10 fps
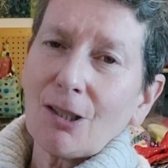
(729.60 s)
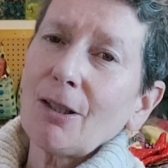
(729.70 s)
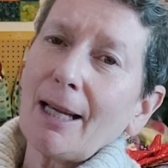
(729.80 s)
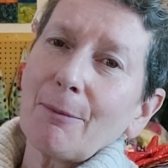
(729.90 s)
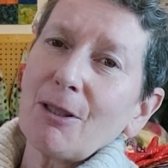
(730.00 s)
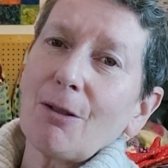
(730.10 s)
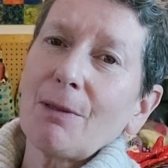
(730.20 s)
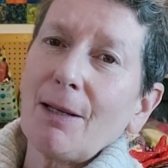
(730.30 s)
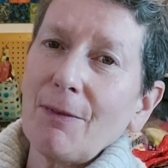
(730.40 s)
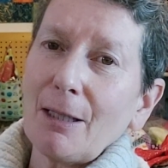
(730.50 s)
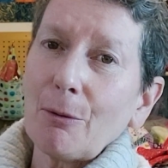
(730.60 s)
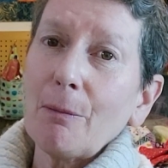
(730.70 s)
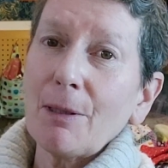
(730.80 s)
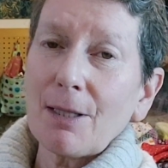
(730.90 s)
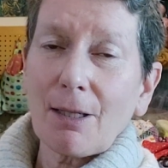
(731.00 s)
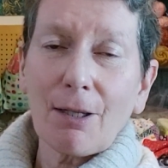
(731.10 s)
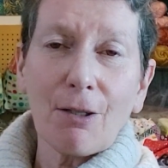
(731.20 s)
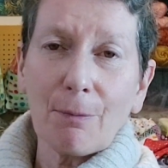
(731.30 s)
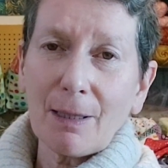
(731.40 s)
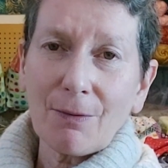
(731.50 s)
Not like we don't have the equipment at
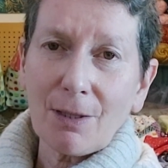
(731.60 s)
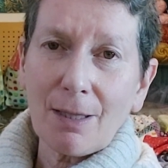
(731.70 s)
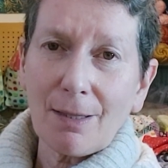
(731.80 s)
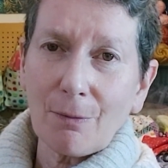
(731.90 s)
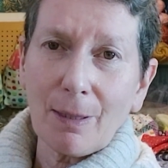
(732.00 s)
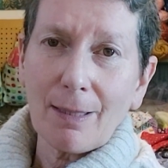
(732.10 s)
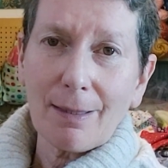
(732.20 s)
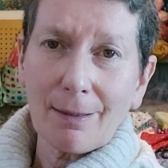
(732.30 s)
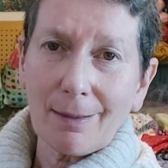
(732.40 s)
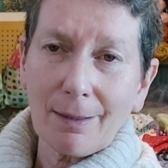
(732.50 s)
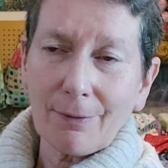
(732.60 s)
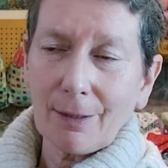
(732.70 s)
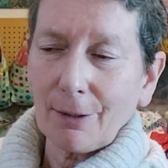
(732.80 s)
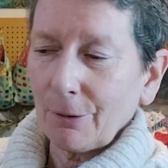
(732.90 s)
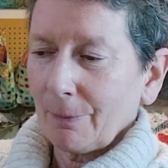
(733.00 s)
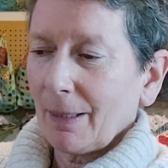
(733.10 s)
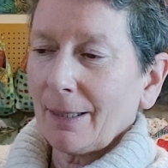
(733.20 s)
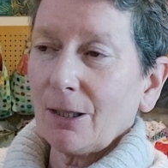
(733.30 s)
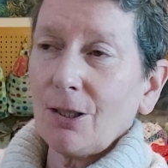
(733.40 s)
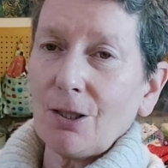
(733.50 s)
home. We have tons of weights and stuff at home.
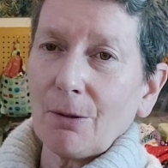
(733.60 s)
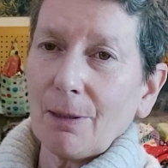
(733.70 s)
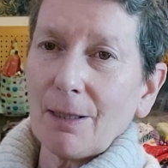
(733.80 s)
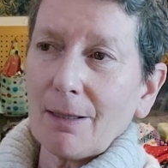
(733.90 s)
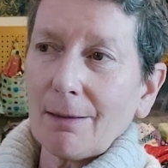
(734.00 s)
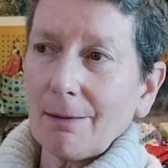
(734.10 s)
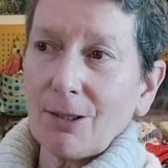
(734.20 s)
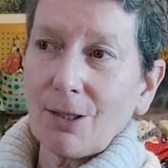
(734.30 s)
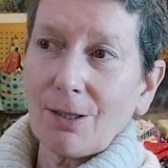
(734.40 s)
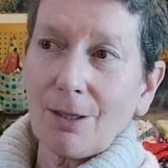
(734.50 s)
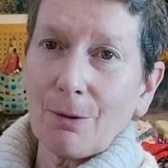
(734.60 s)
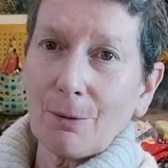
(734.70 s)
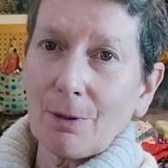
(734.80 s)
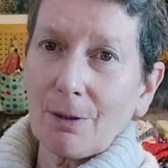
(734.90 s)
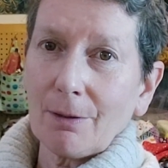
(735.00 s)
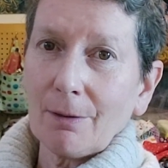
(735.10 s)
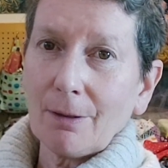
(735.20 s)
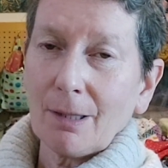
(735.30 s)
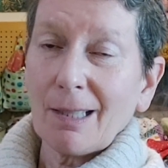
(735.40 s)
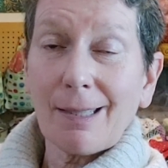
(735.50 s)
I could do it. I just don't.
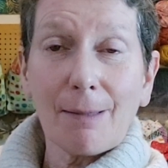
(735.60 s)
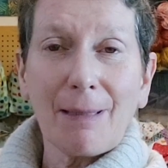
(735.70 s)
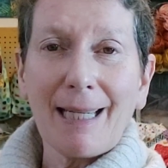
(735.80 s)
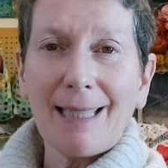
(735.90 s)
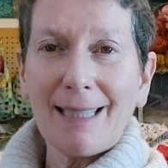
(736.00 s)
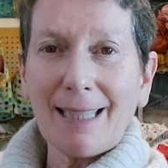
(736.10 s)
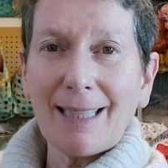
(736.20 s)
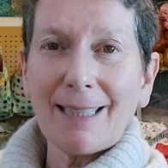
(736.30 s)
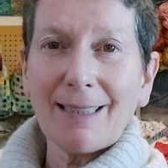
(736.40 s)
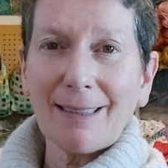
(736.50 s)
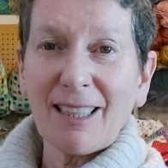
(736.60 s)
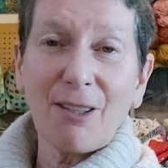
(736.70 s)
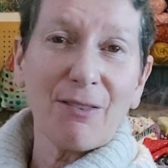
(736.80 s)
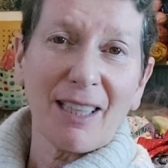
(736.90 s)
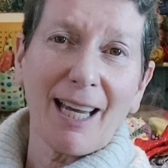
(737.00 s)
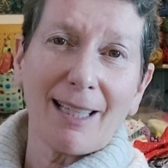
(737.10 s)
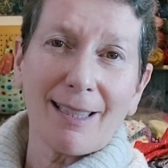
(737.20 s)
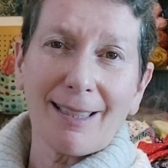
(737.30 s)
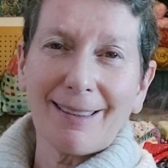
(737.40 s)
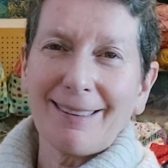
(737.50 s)
Because I'm lazy and I
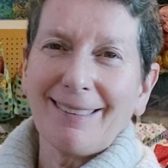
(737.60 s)
forget.